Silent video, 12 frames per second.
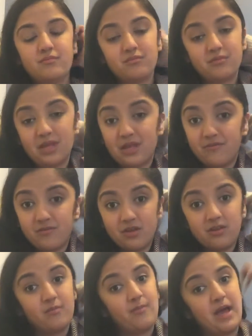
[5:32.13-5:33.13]
They've
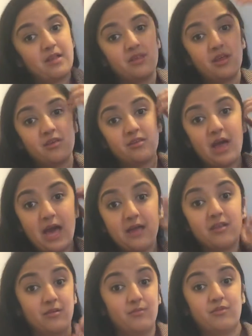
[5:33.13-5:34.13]
done bad things
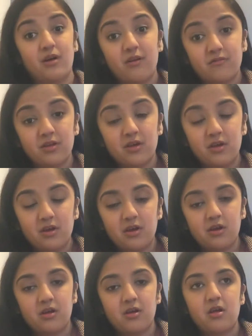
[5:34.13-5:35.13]
as themselves.
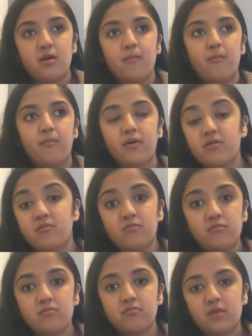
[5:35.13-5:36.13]
But
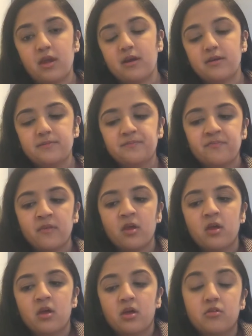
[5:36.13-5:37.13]
yeah.
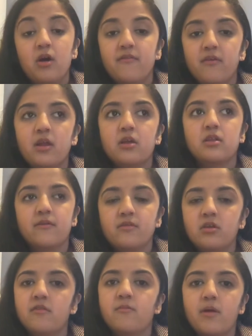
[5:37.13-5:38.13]
So I felt like Stefan
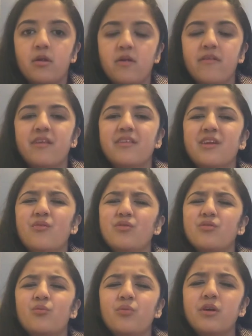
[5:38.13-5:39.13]
did her better. And then it
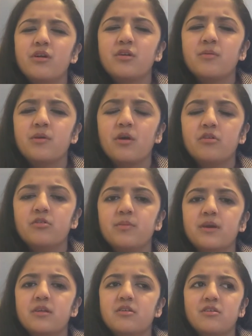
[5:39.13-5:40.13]
was weird to me also
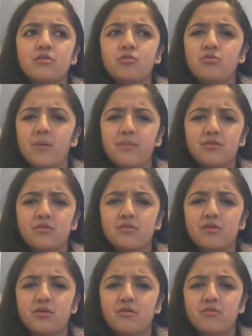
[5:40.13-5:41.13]
because just 2 episodes
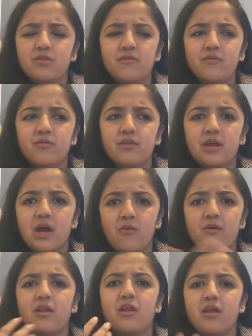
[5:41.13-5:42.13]
ago, Stefan was like, I
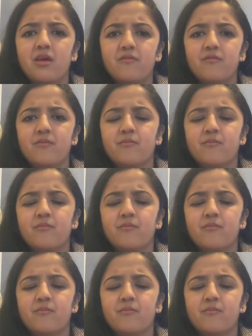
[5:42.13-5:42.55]
want to live.